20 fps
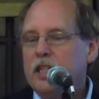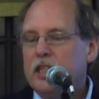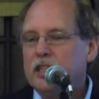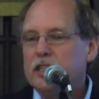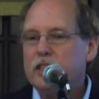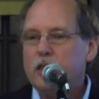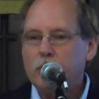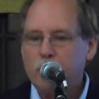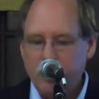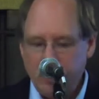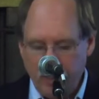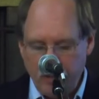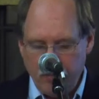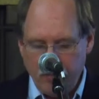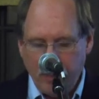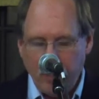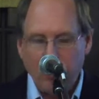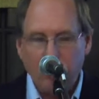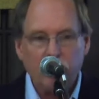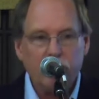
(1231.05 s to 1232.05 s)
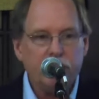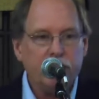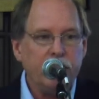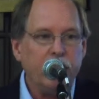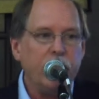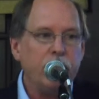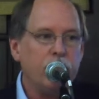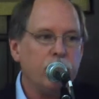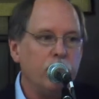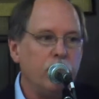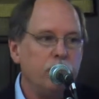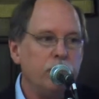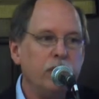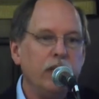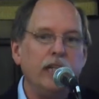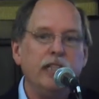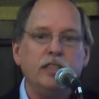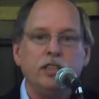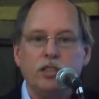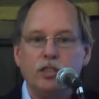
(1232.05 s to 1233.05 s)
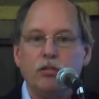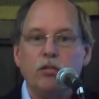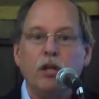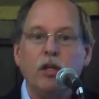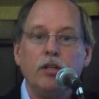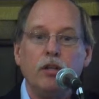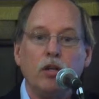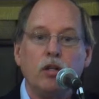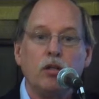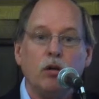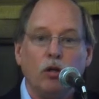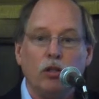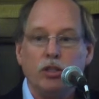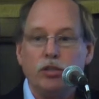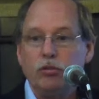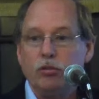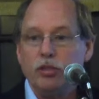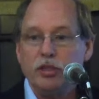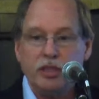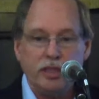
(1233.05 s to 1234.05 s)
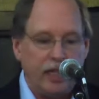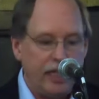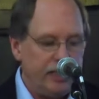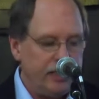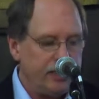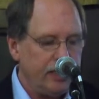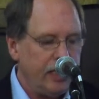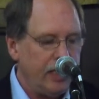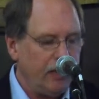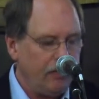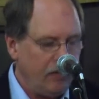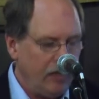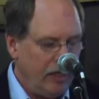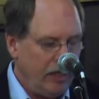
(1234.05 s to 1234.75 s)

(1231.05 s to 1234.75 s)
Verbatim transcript: Some of them are sacred places or other cultural sites that have